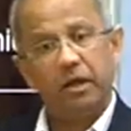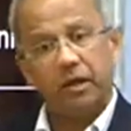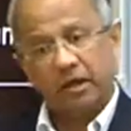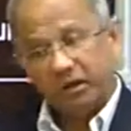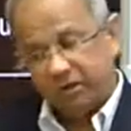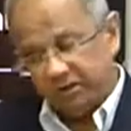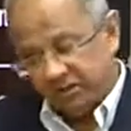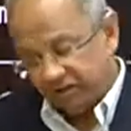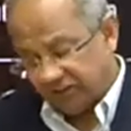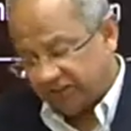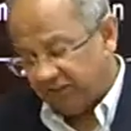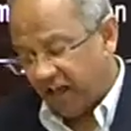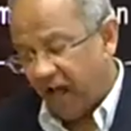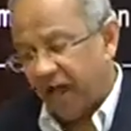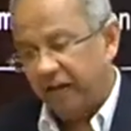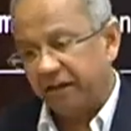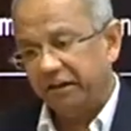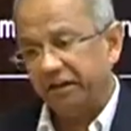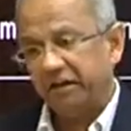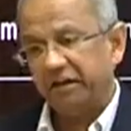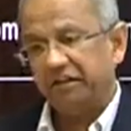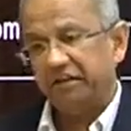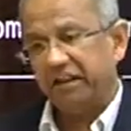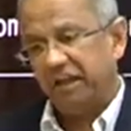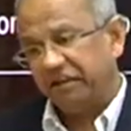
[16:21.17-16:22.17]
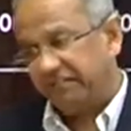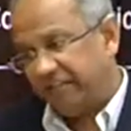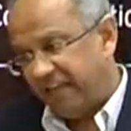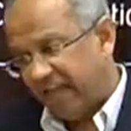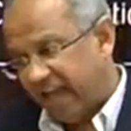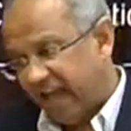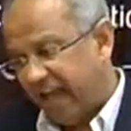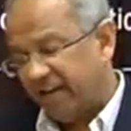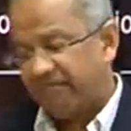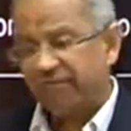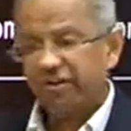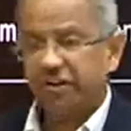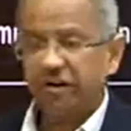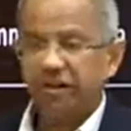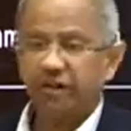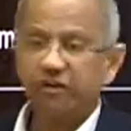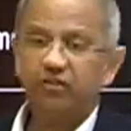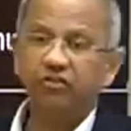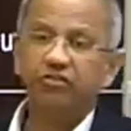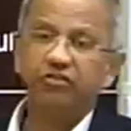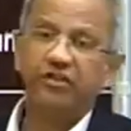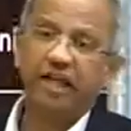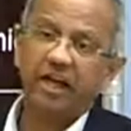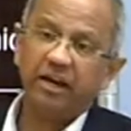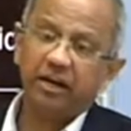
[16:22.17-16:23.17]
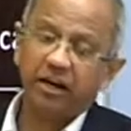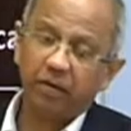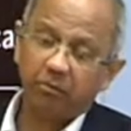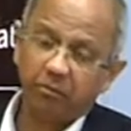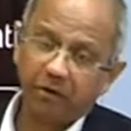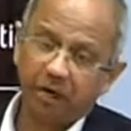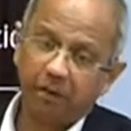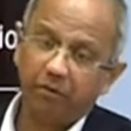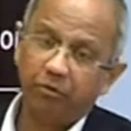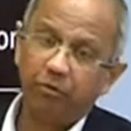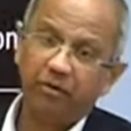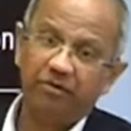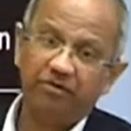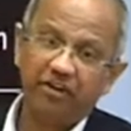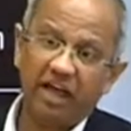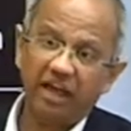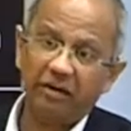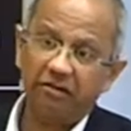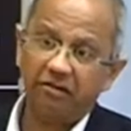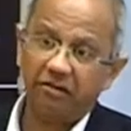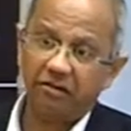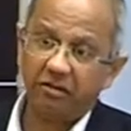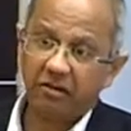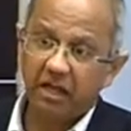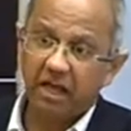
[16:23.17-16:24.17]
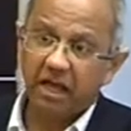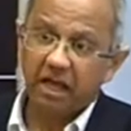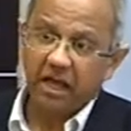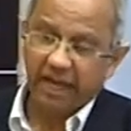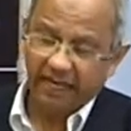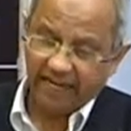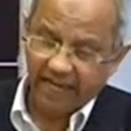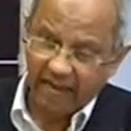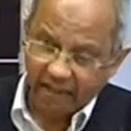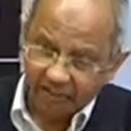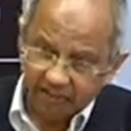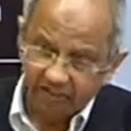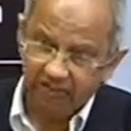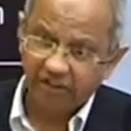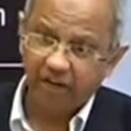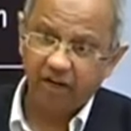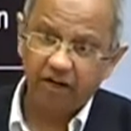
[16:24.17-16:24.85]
decided that the evidence that had been presented against the